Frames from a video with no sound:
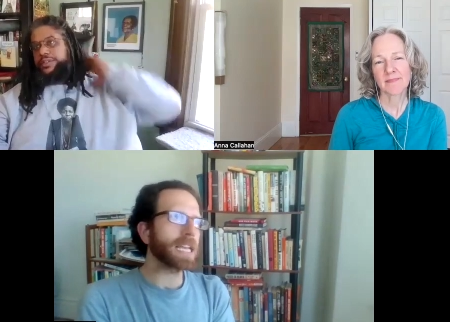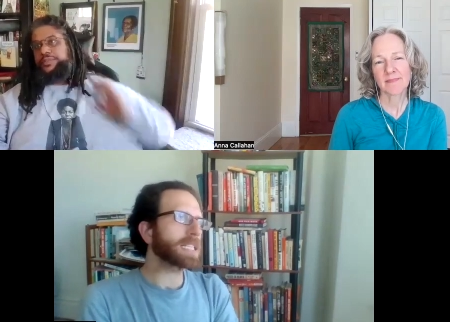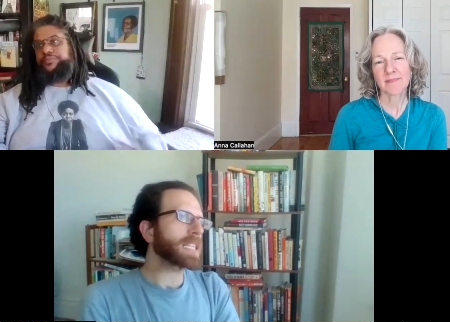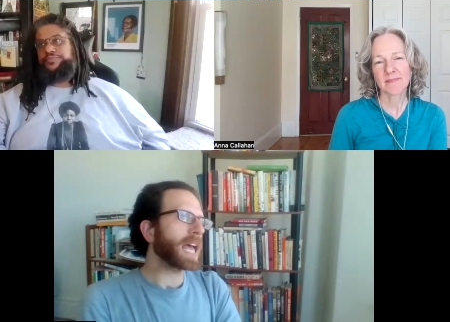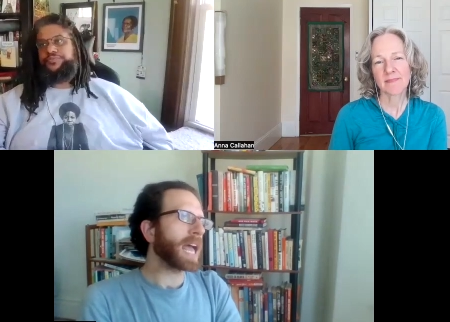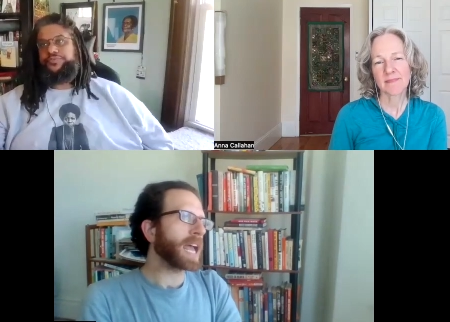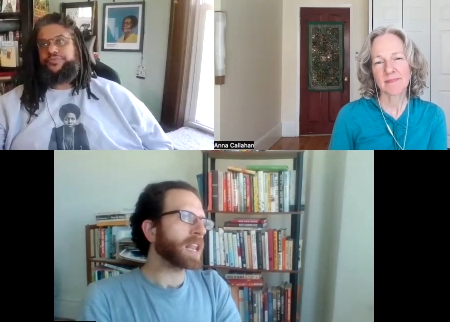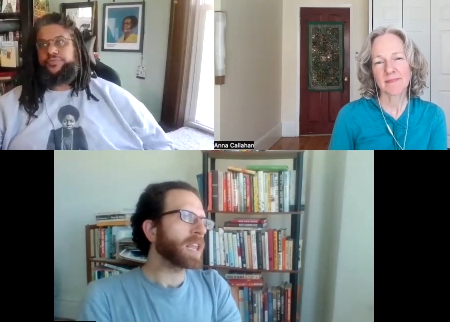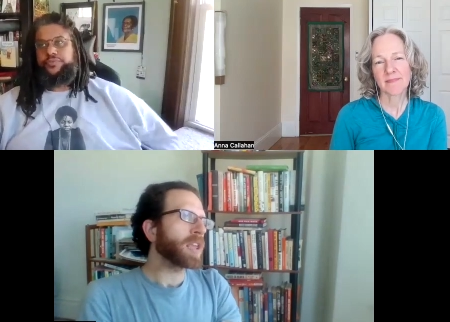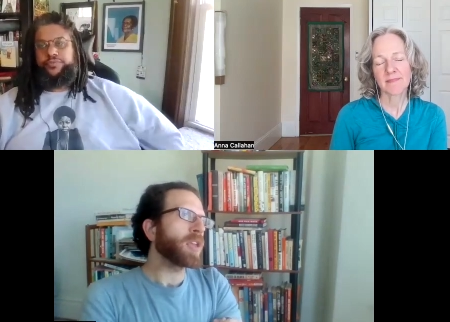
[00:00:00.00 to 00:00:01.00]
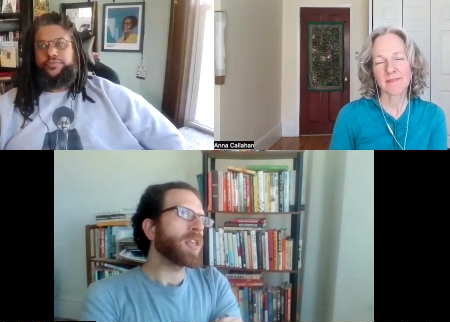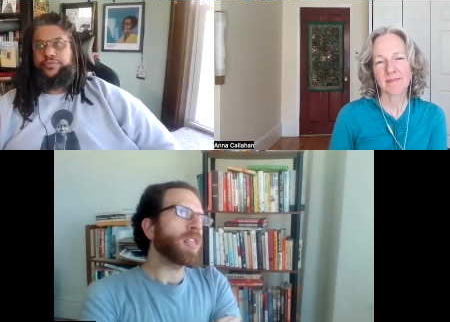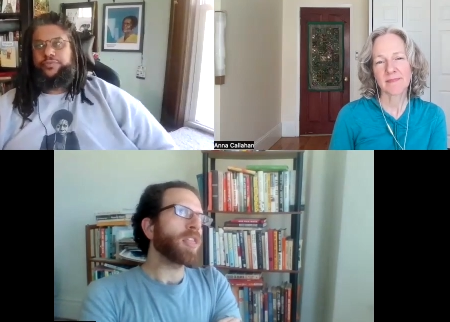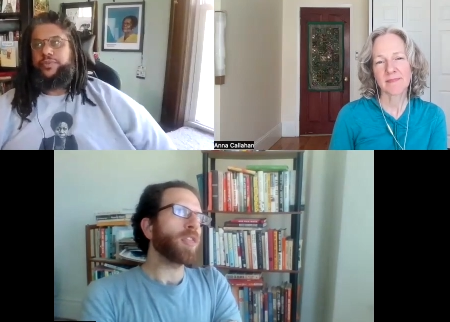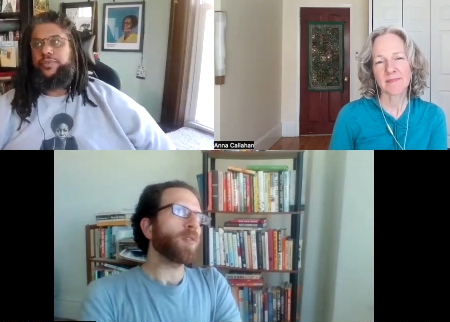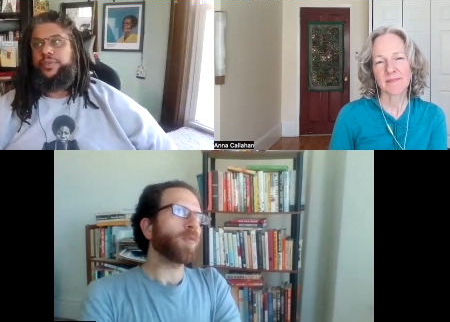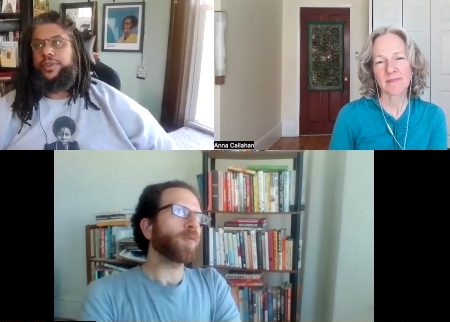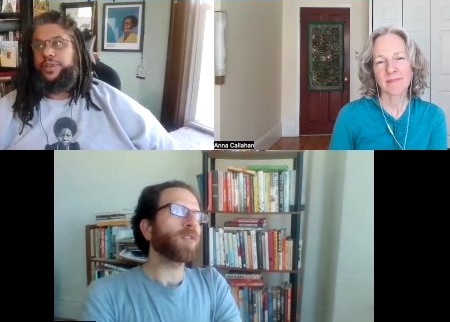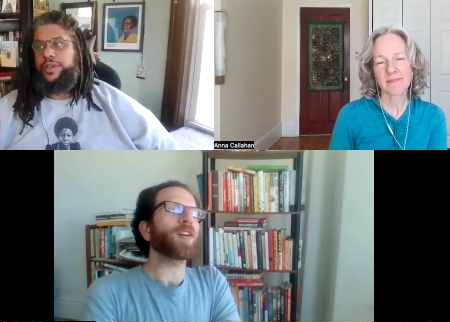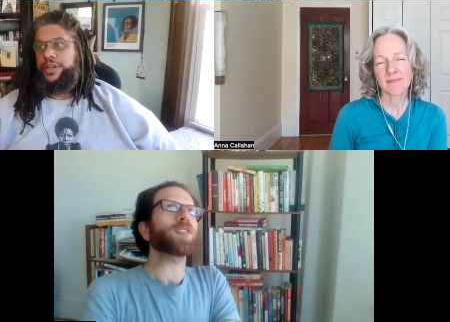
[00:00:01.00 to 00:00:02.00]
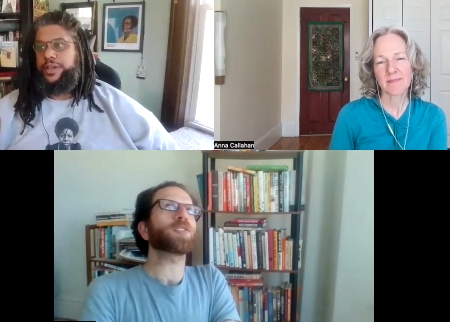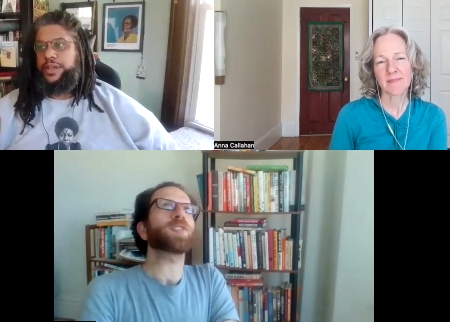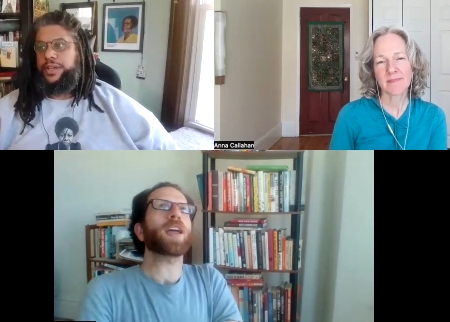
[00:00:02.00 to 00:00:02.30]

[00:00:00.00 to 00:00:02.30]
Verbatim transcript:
Speaker 1: is that there are